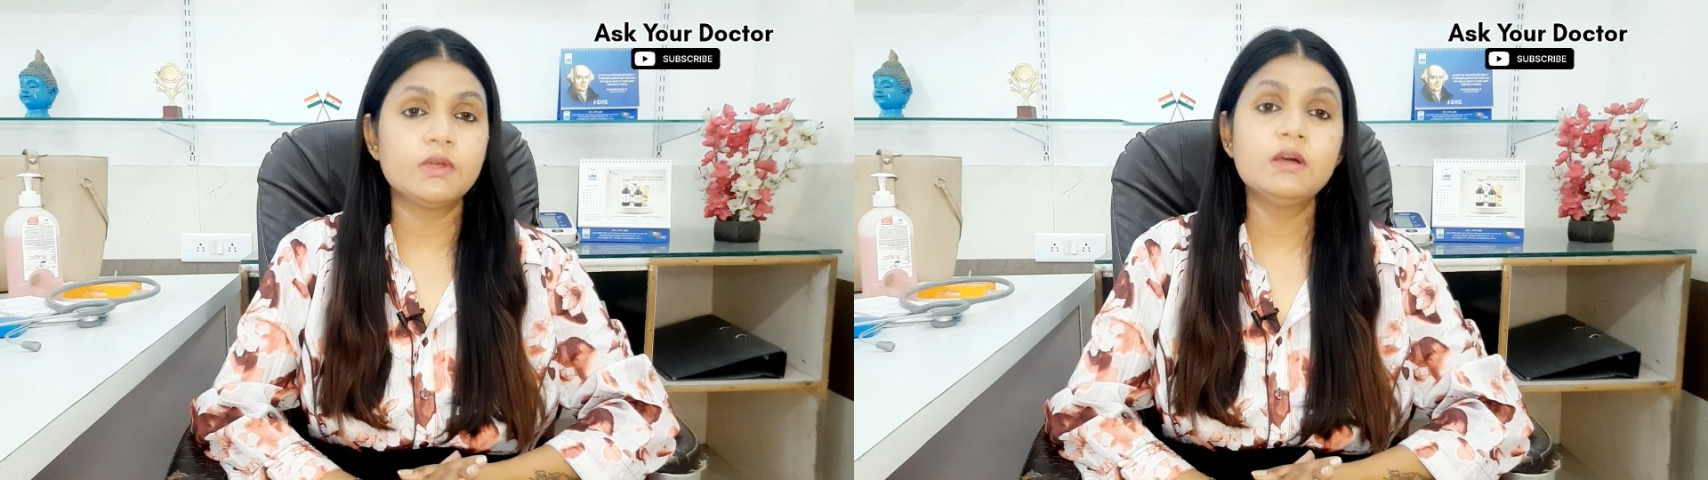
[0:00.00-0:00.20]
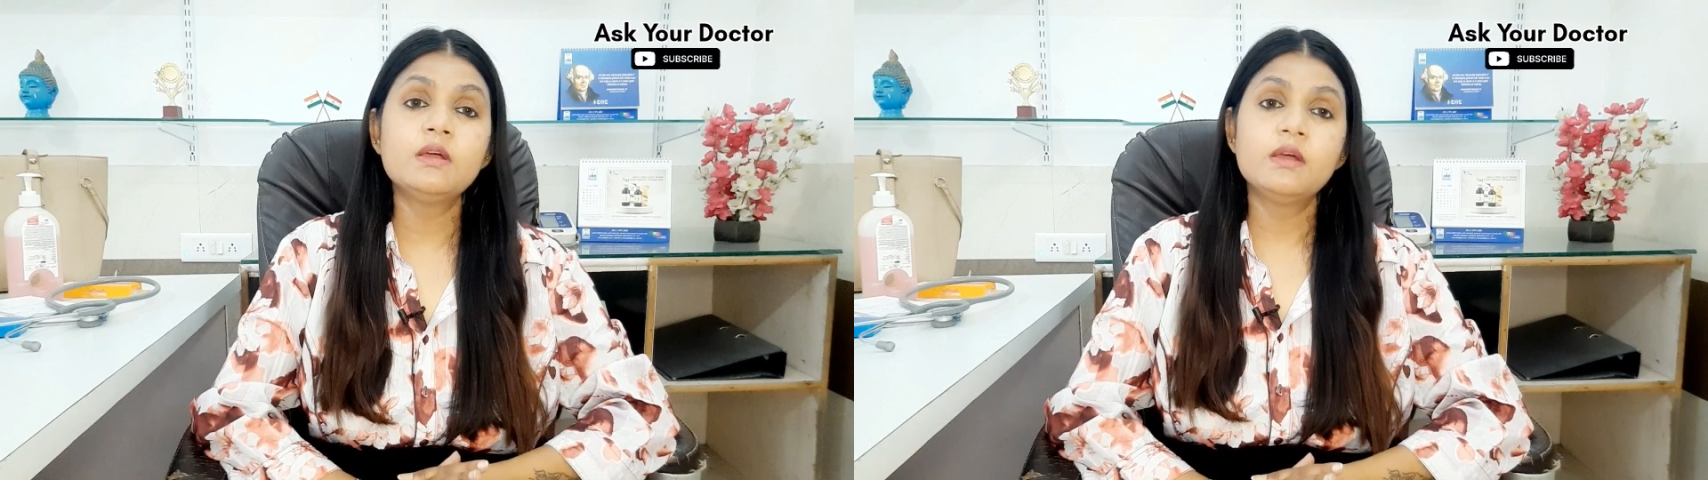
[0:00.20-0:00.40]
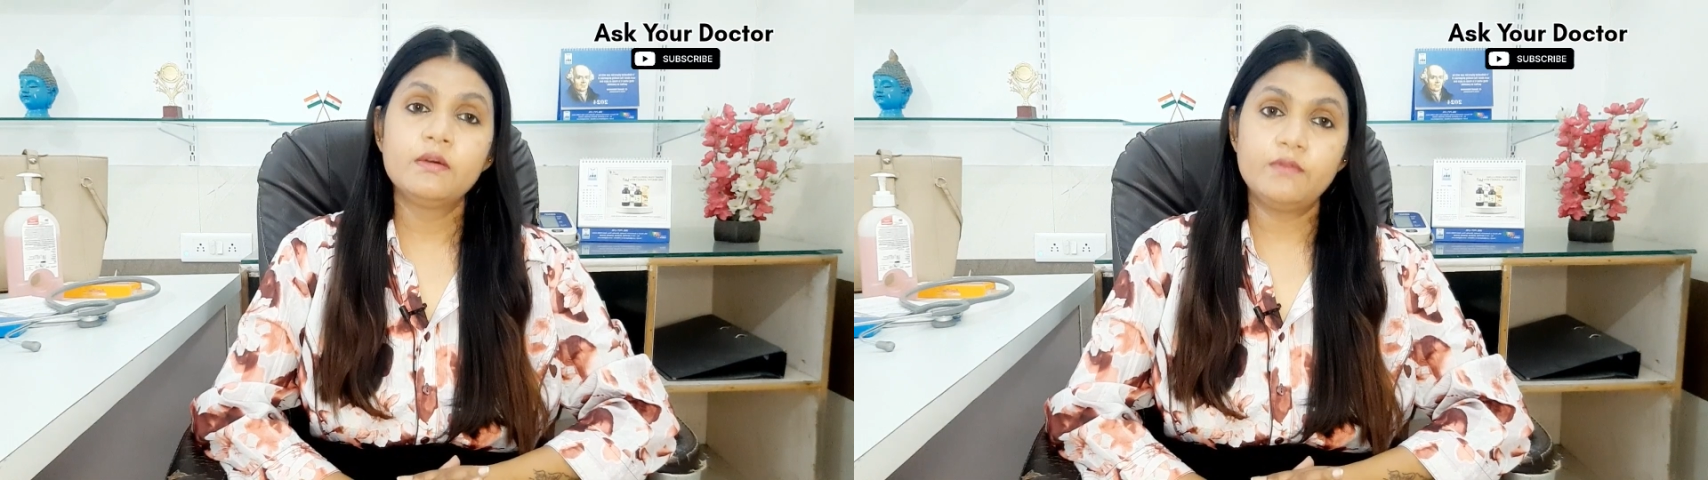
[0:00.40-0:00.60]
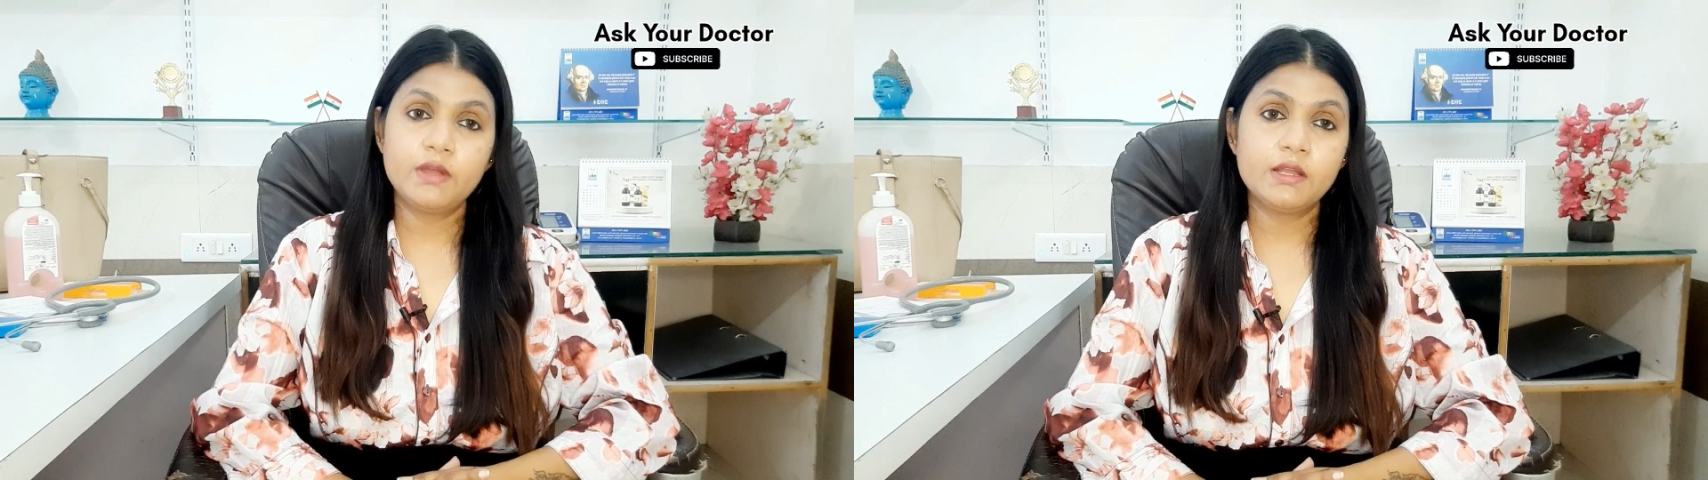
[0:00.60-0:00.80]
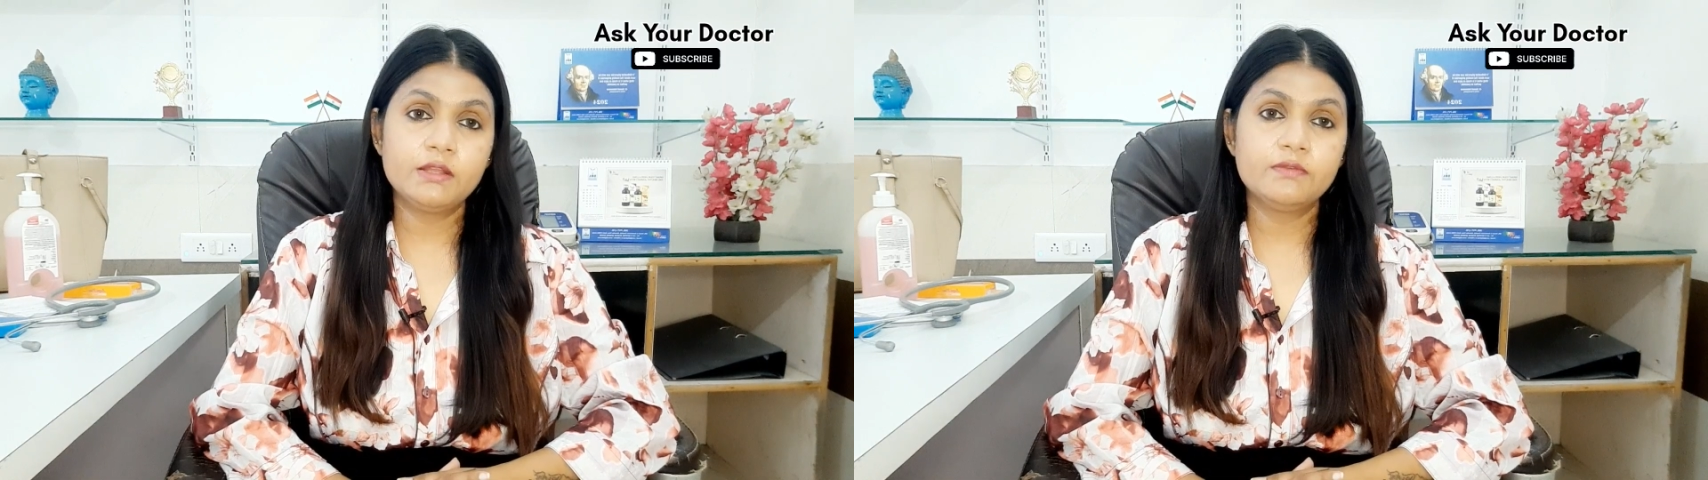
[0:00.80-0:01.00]
the
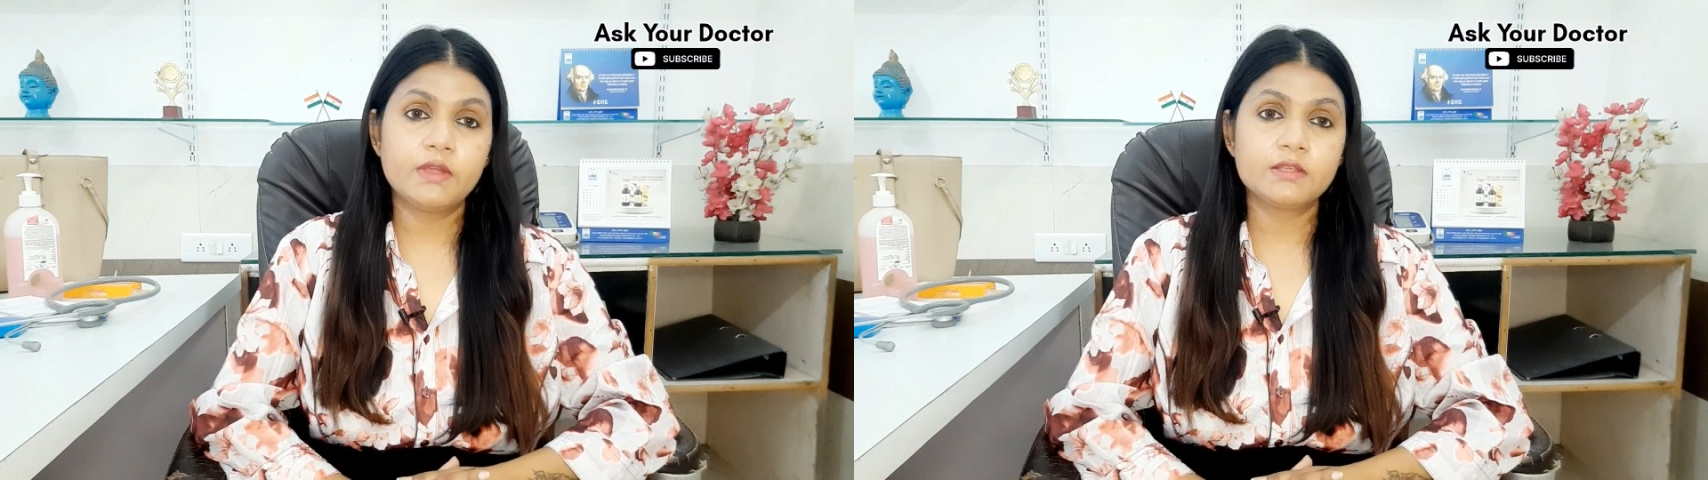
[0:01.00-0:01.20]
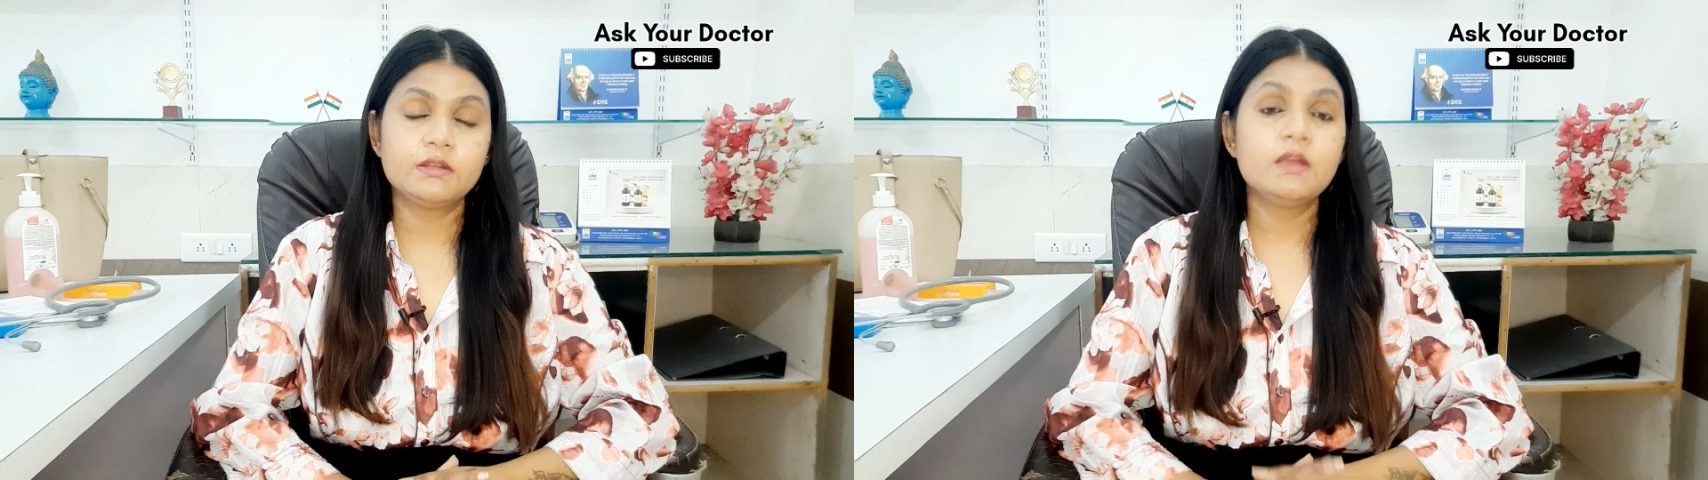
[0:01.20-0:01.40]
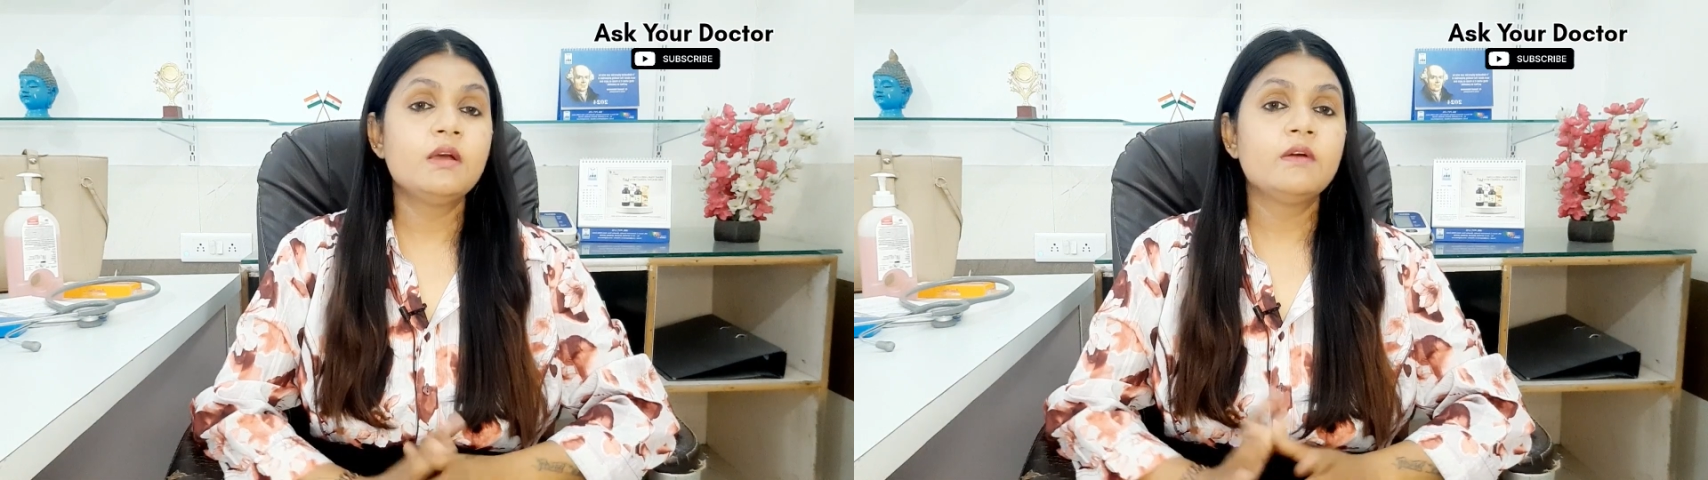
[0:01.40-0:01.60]
fungal infection.